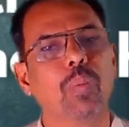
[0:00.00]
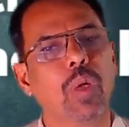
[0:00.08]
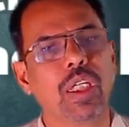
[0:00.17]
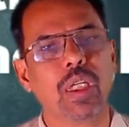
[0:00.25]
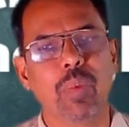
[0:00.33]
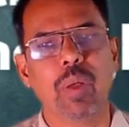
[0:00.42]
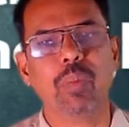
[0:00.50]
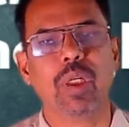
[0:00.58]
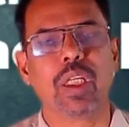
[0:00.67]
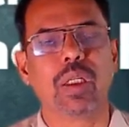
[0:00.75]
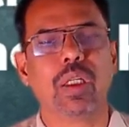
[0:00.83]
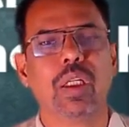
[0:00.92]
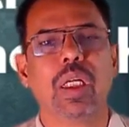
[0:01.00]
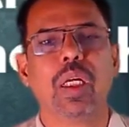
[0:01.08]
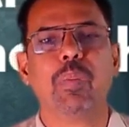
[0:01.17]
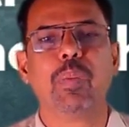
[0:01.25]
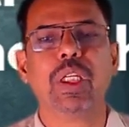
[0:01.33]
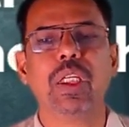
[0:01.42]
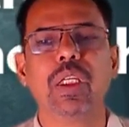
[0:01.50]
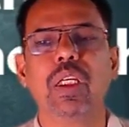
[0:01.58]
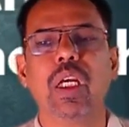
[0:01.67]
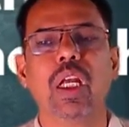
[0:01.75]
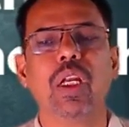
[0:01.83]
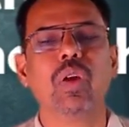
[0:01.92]
But remember,
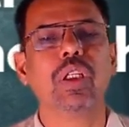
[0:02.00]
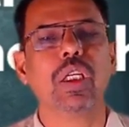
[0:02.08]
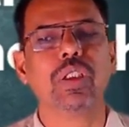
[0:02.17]
PE alone